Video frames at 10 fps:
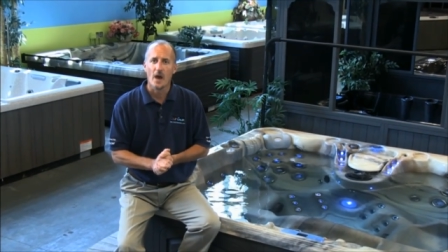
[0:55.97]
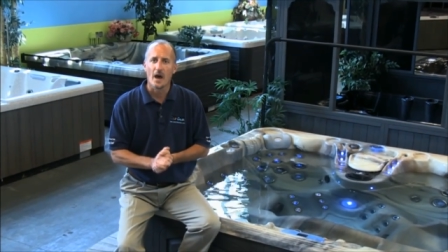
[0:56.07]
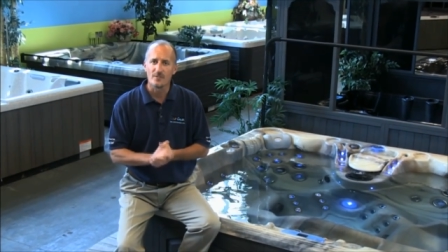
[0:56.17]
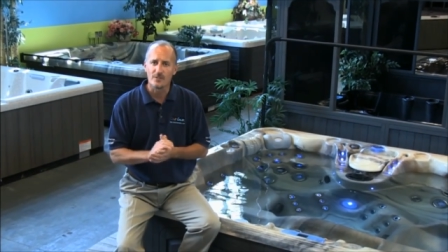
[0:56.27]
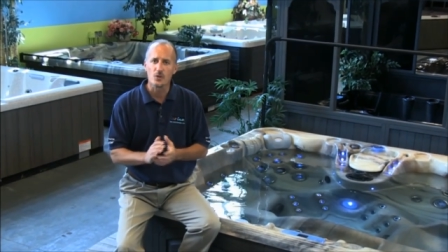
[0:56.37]

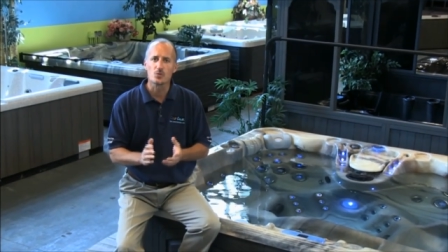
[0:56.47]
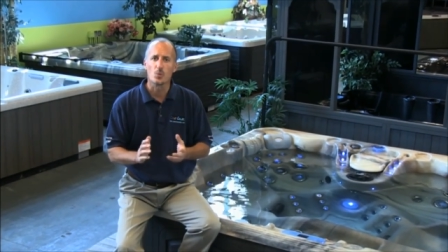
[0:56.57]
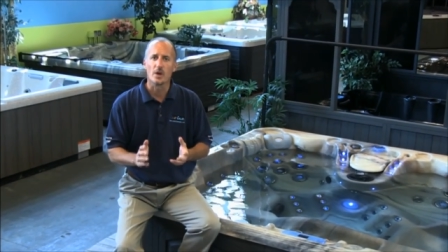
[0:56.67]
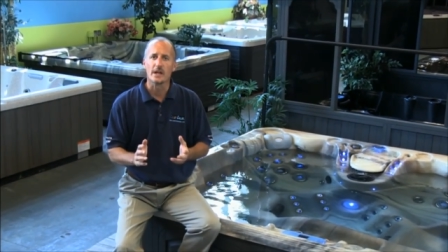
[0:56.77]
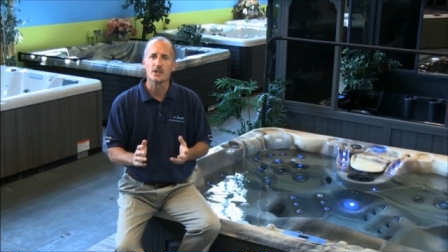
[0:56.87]
I first
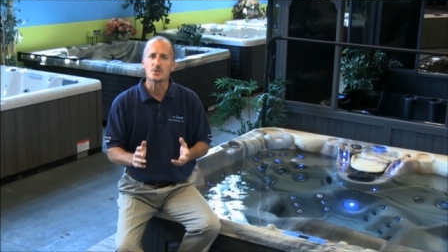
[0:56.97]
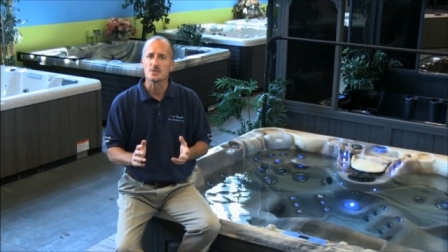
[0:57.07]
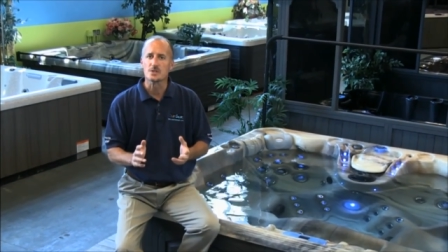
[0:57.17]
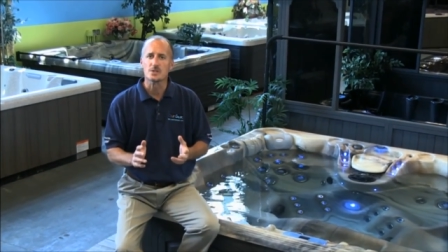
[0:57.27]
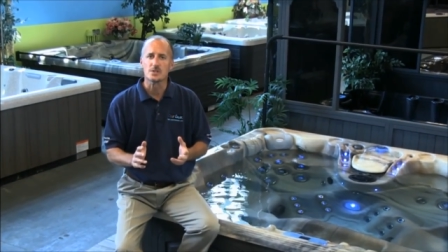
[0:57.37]
want to
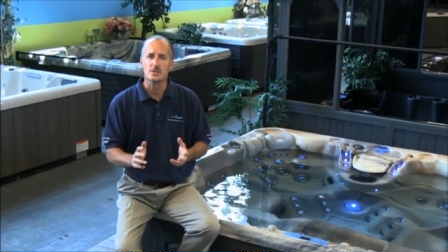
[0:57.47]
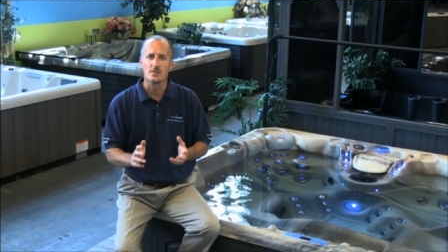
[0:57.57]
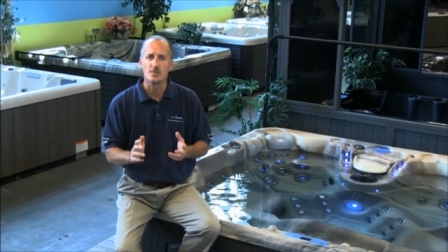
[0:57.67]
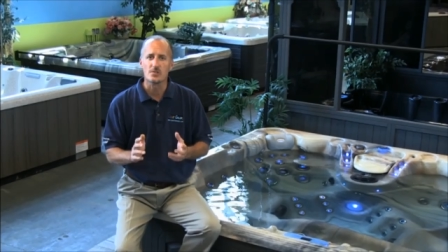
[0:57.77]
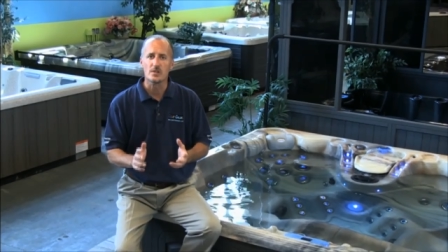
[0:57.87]
introduce you
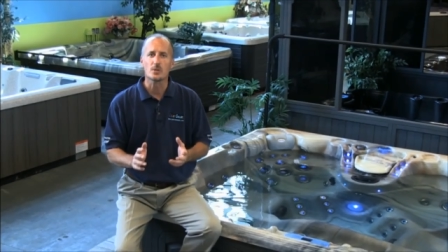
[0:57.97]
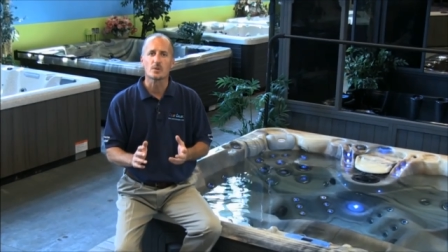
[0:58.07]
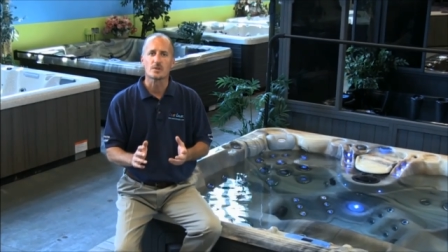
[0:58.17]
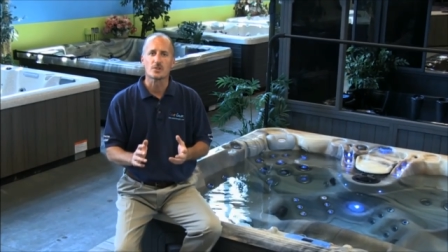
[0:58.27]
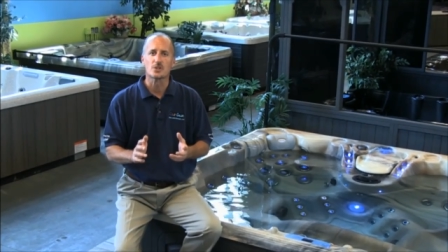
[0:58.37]
to the
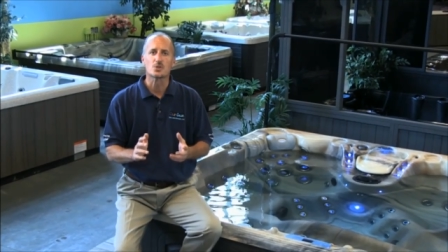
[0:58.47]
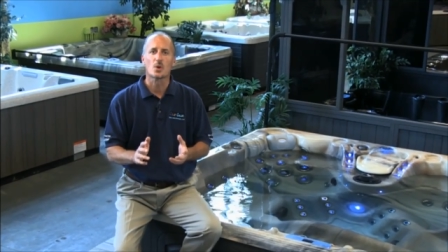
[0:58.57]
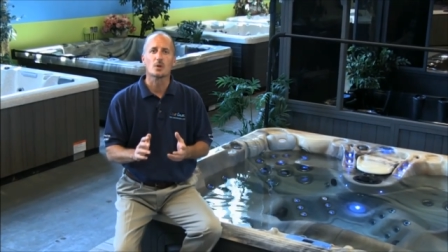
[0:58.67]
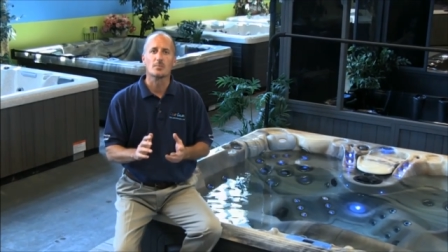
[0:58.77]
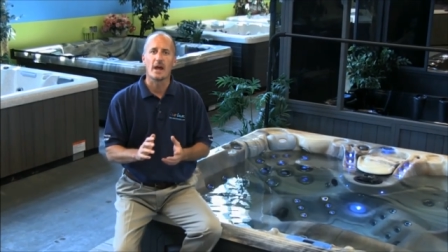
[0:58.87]
secret of
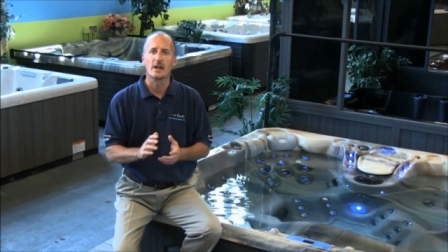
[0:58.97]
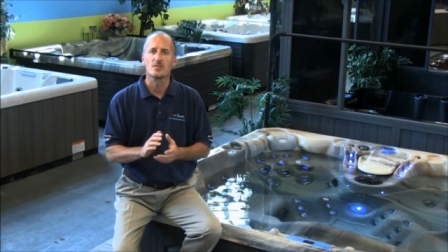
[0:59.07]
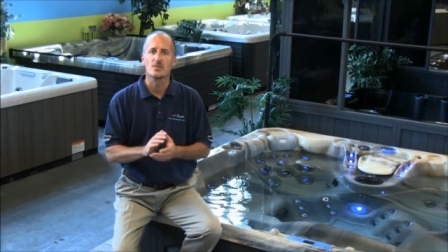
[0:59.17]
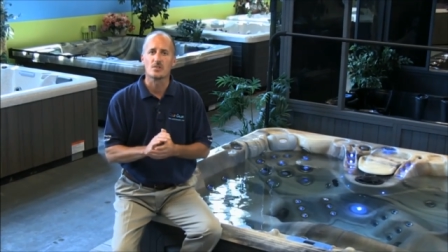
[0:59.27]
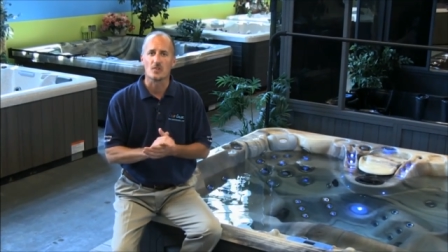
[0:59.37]

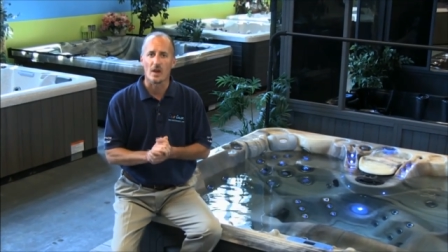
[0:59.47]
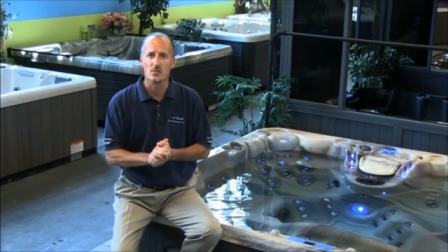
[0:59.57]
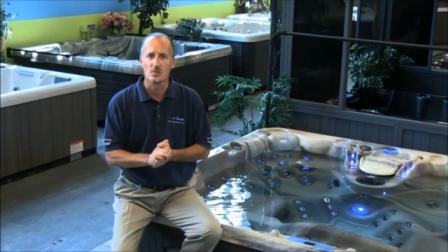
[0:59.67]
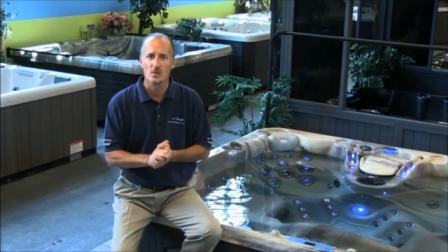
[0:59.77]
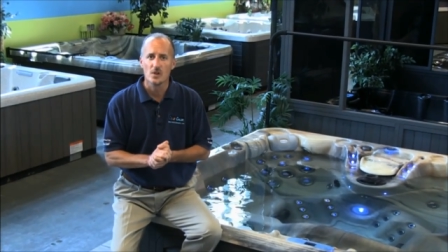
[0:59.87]
Control-O-Matic's
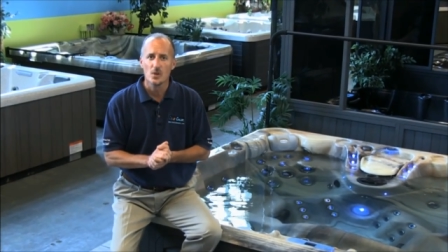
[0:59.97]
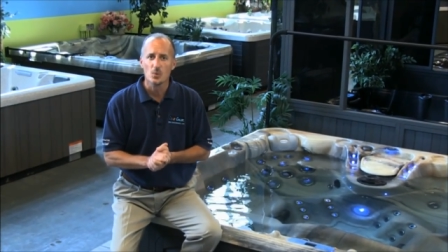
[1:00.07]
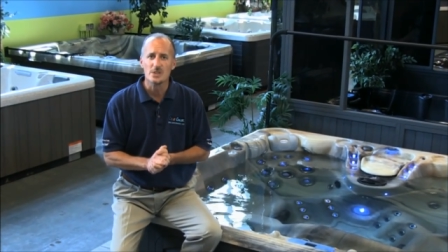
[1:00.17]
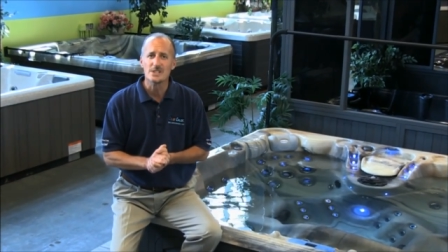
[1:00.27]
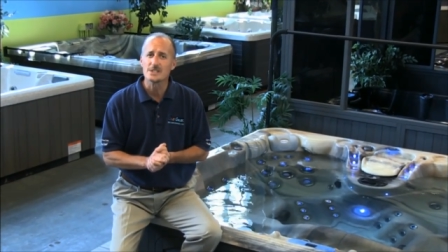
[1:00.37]
success,
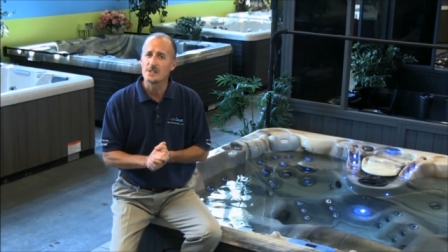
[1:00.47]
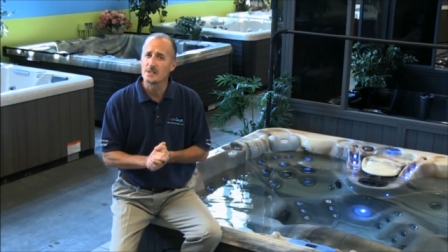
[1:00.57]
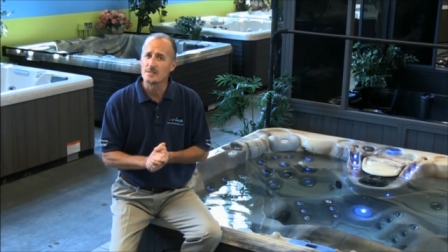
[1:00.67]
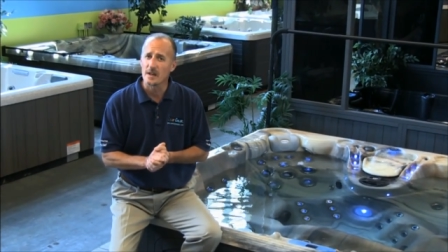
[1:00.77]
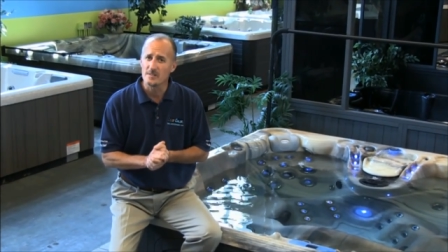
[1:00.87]
which is in
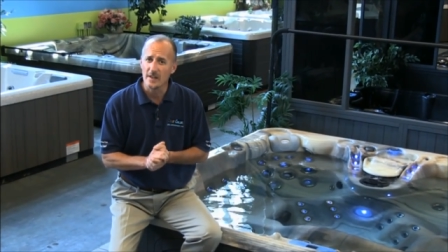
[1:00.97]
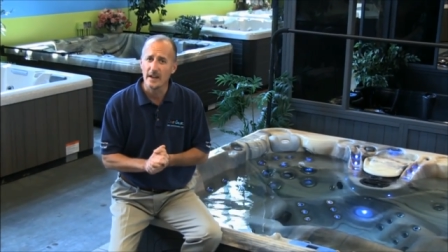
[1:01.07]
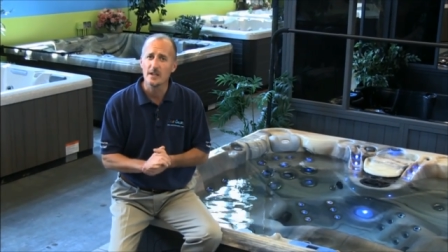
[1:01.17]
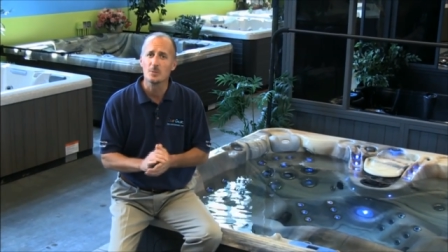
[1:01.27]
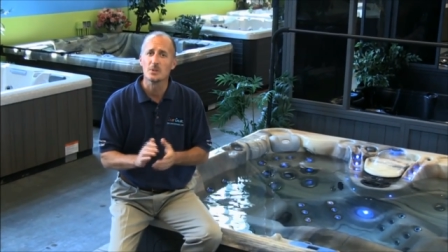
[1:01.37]
the
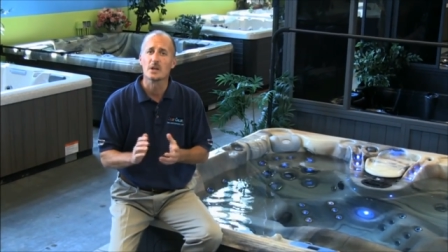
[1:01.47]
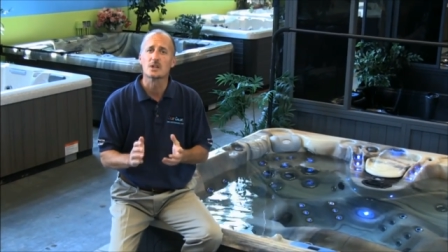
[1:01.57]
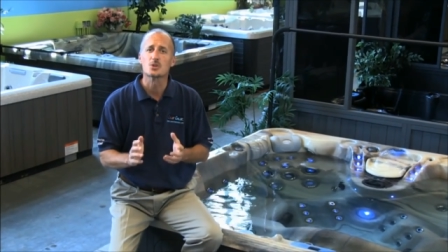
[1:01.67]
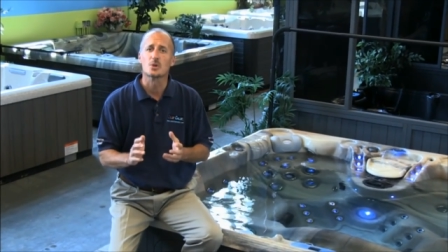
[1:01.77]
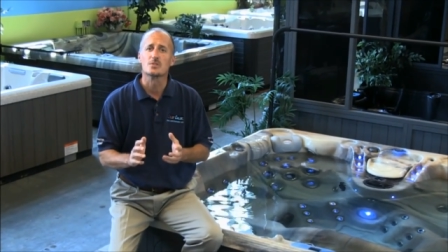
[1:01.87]
titanium
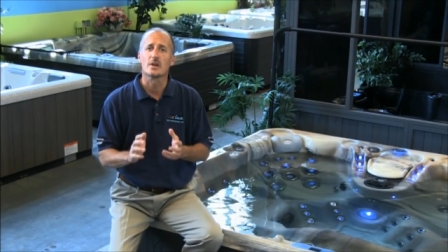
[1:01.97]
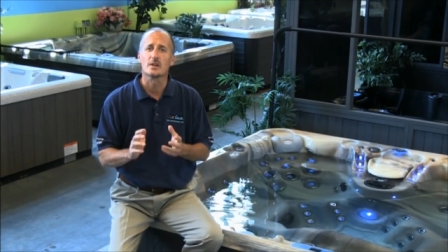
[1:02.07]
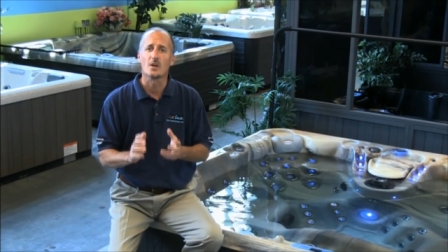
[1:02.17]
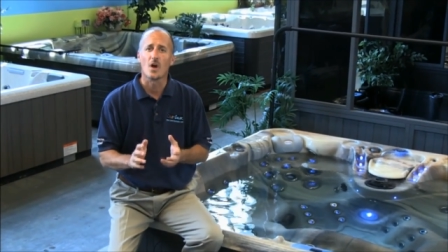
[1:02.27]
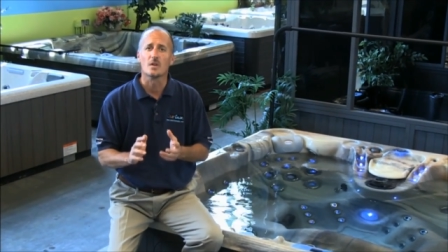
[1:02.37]
electrode
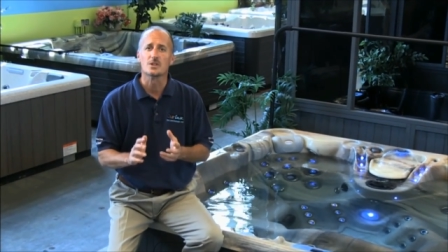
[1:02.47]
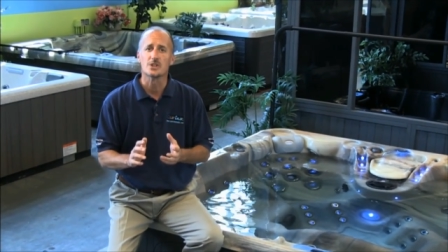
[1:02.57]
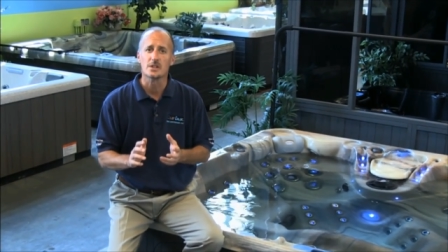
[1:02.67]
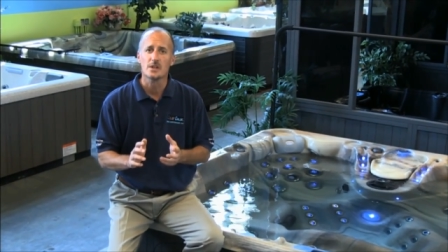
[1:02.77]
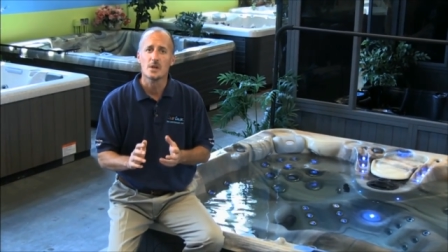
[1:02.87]

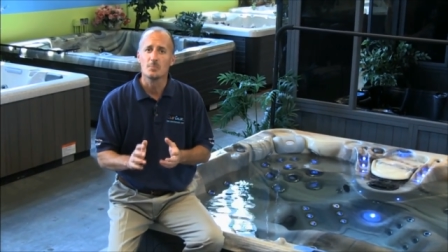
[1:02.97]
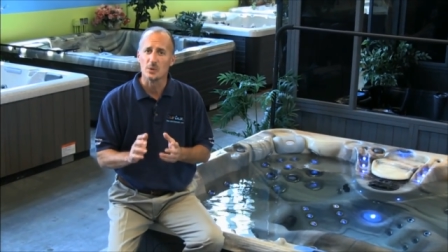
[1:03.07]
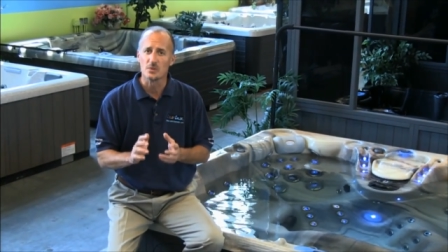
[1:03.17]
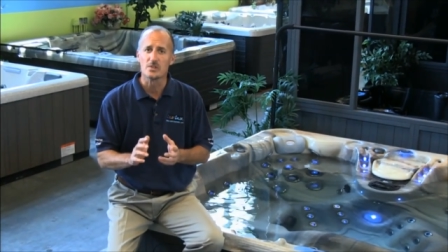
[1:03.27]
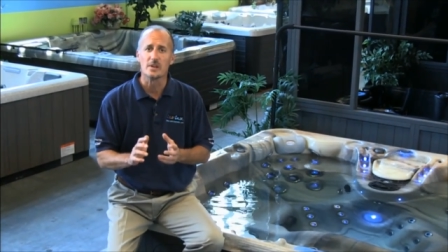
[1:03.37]
technology built